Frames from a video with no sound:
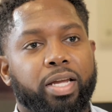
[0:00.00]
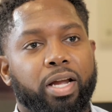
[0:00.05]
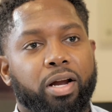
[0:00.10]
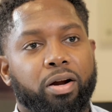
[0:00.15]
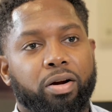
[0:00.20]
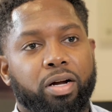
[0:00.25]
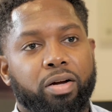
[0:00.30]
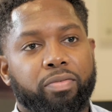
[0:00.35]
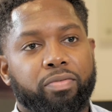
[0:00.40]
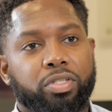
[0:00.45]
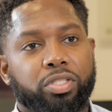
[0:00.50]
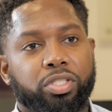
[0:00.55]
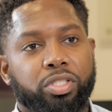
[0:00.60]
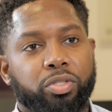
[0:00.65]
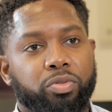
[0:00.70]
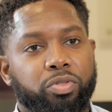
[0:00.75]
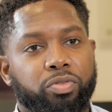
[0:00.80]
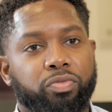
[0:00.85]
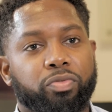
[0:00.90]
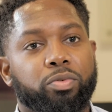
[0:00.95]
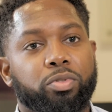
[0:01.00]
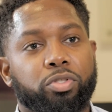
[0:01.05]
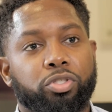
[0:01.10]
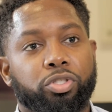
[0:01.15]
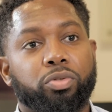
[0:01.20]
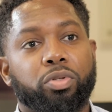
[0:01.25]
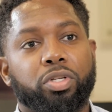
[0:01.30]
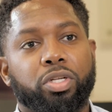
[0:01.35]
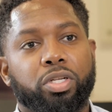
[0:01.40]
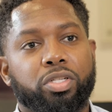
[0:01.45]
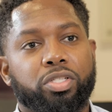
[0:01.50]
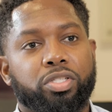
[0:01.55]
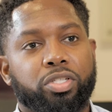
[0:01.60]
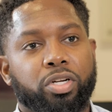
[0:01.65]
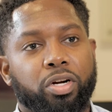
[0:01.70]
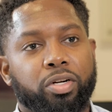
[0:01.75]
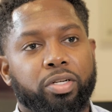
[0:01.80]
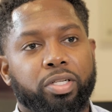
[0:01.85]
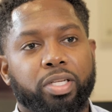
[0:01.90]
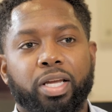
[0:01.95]
care of, and she was truly
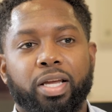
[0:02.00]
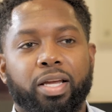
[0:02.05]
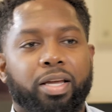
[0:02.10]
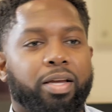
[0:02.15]
concerned